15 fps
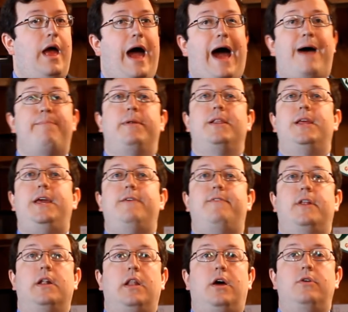I believe
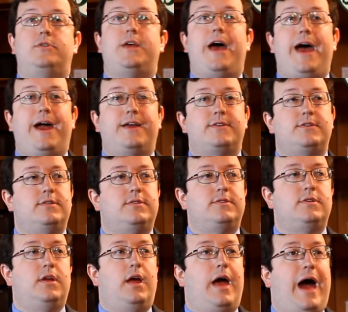in low
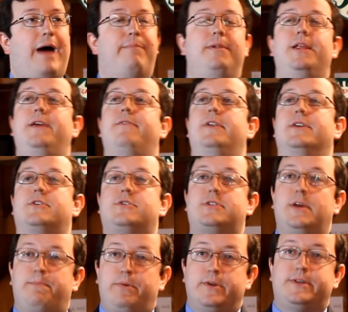taxes. I believe in a
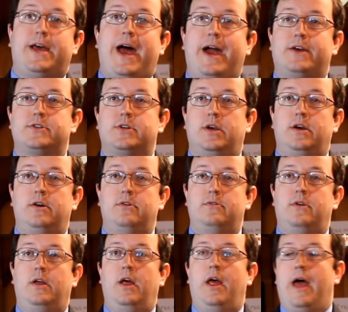simple tax
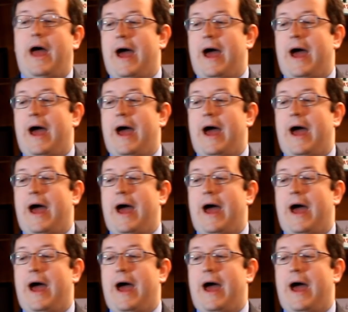code.